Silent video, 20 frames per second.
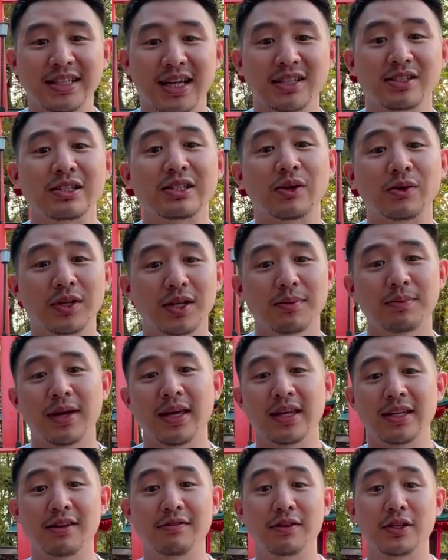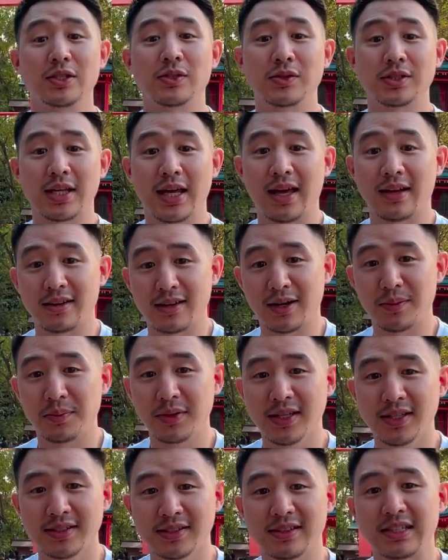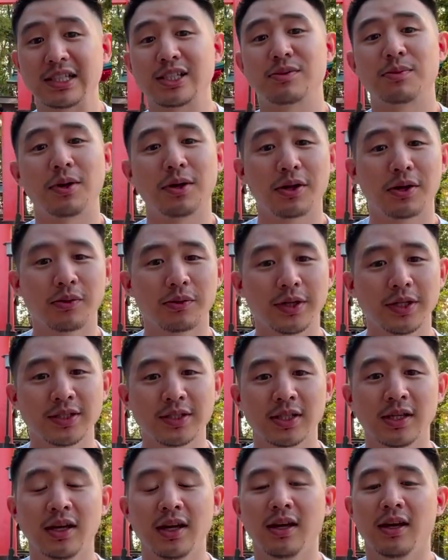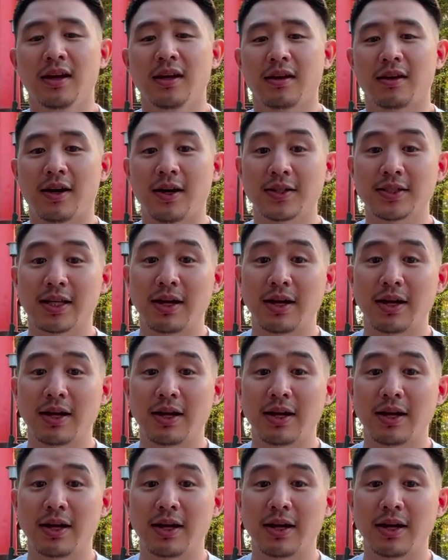actually donated by individuals and companies. The smaller ones cost